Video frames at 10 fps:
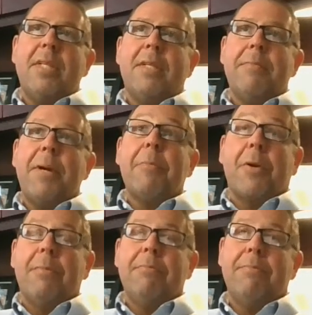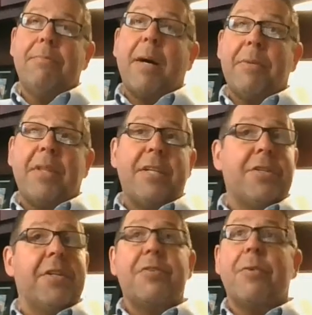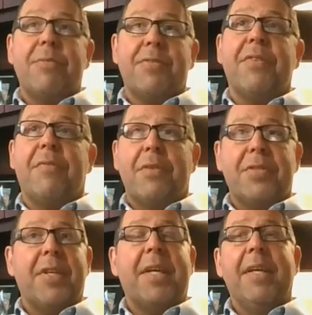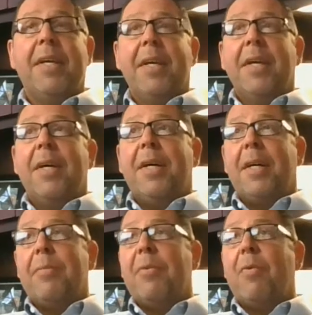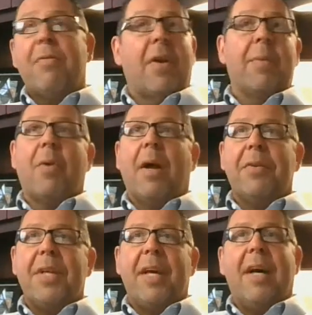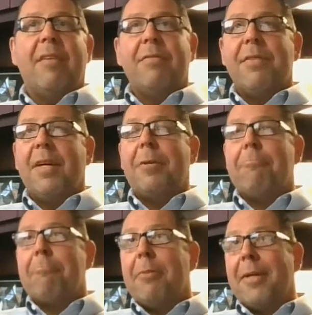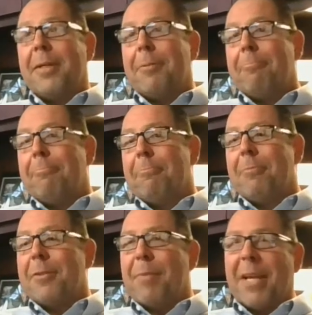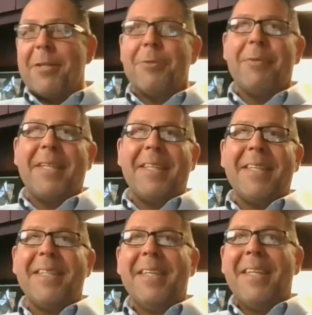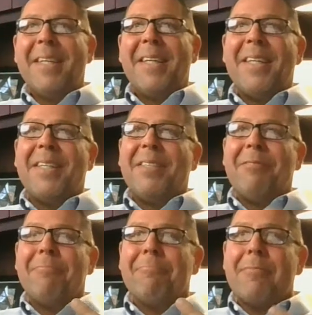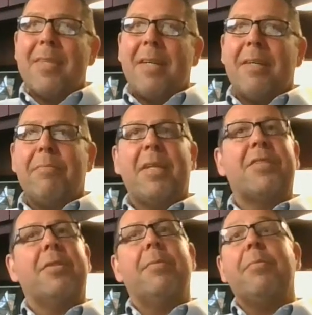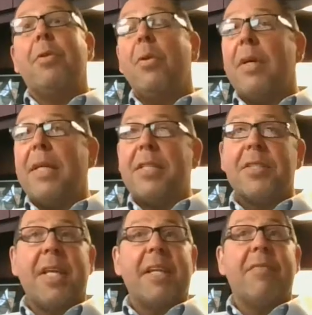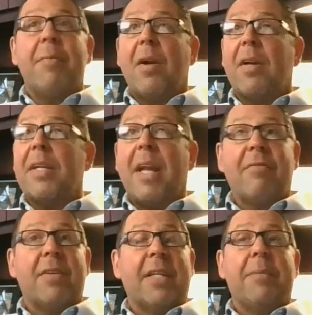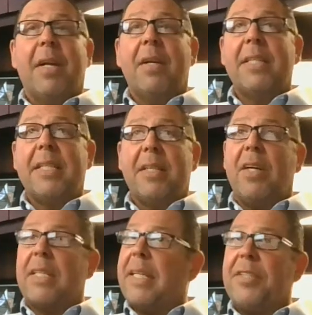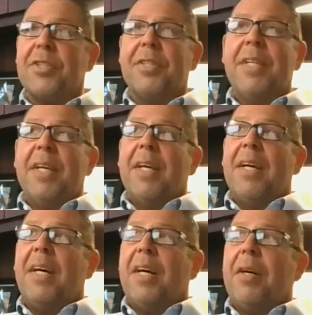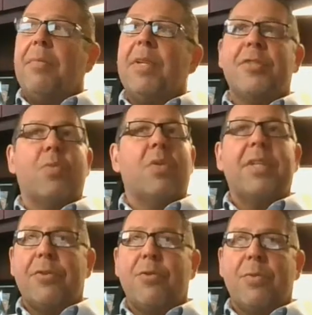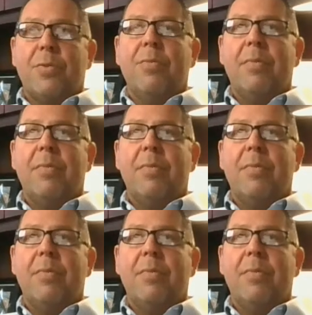member population in terms of diversity. And we're very proud to have Spanish-speaking, Muslim employees, Native American, African American, Caucasian. And it's really a true